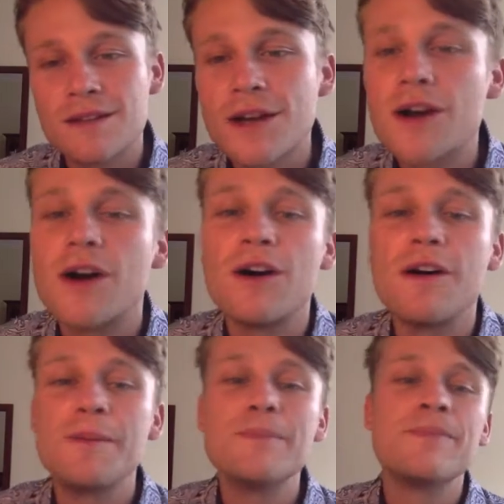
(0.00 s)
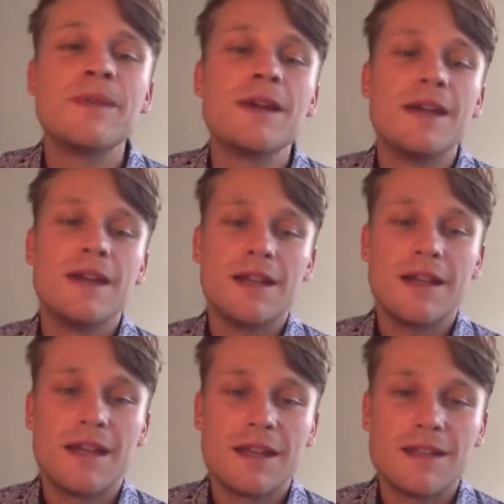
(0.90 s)
calm
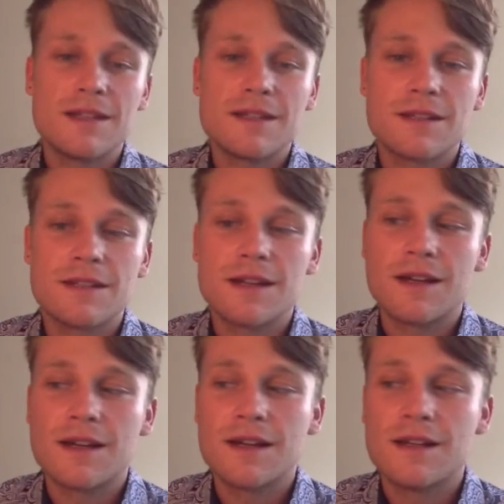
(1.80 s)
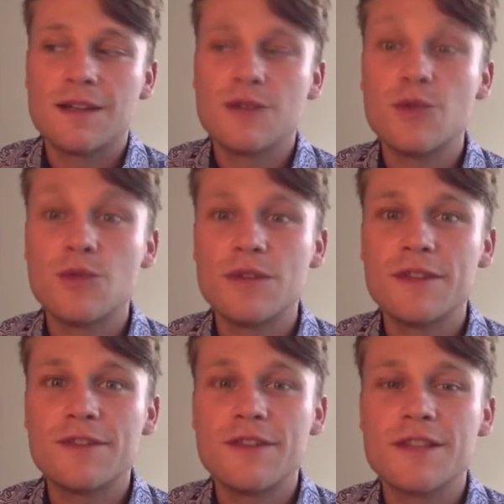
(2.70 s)
and cool in
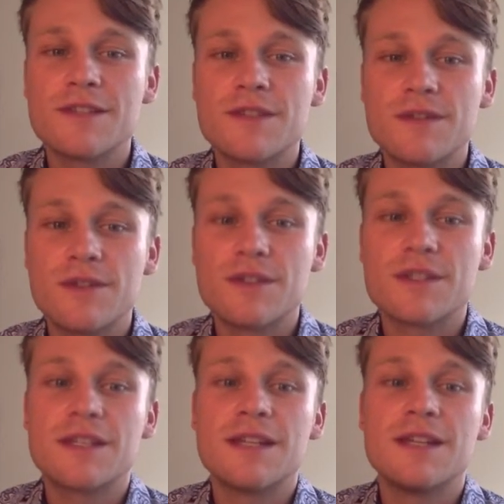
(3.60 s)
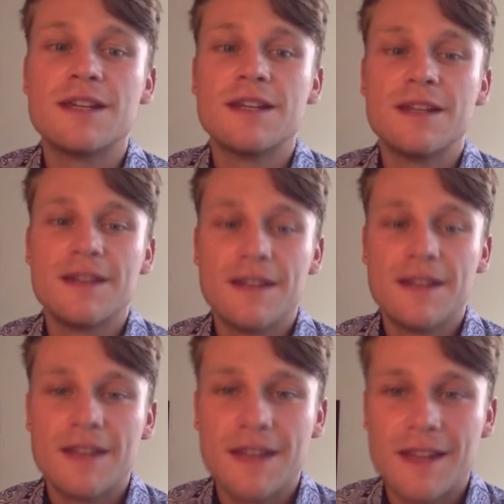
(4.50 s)
the face of adversity,
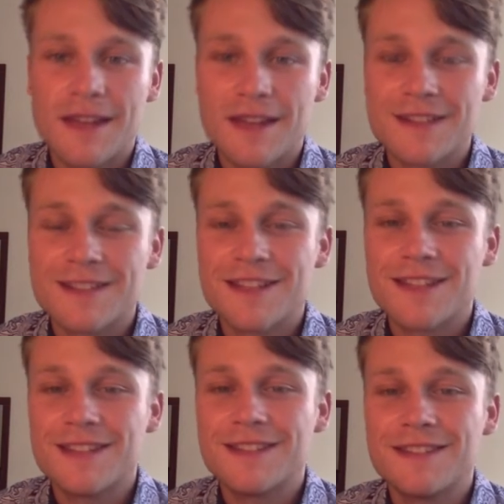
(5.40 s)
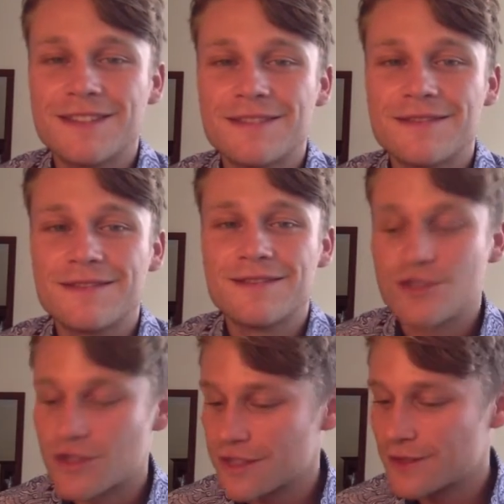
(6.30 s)
and
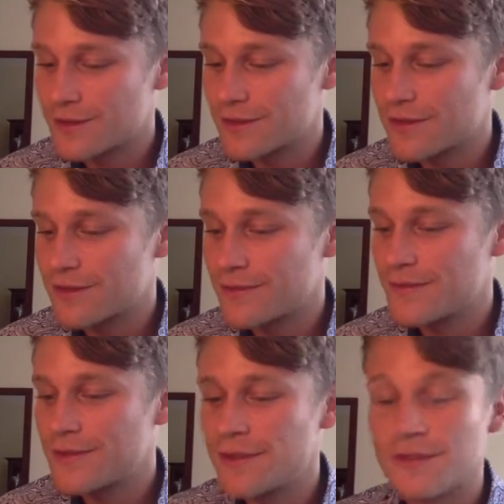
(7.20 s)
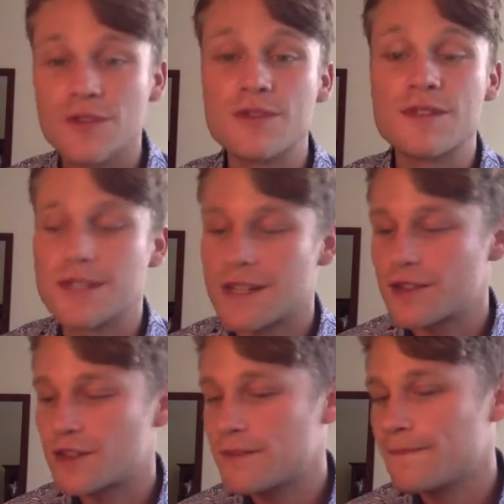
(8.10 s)
just sort of diffuse the
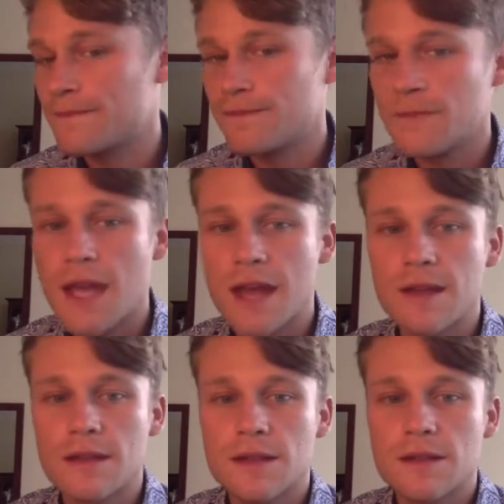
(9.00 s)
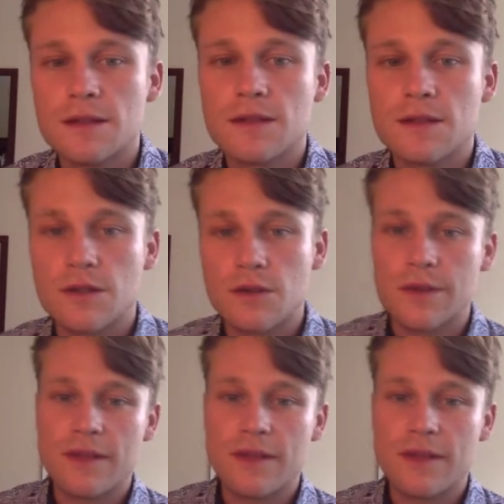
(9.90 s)
tension. Yeah. So